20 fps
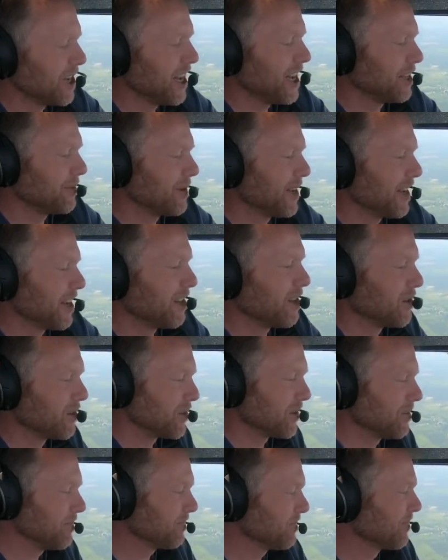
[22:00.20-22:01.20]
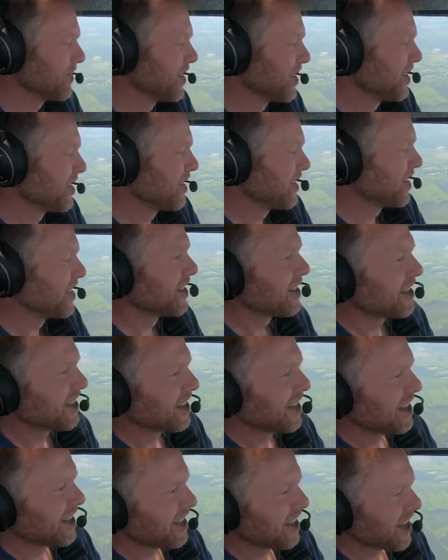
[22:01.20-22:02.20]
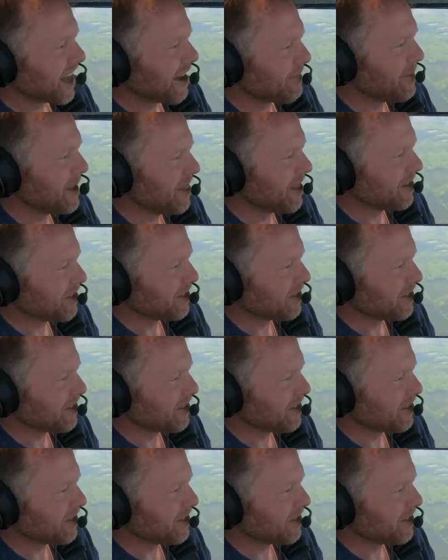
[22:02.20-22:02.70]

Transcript: it as we get closer. Oh, I do. I see it. All right. I've been there.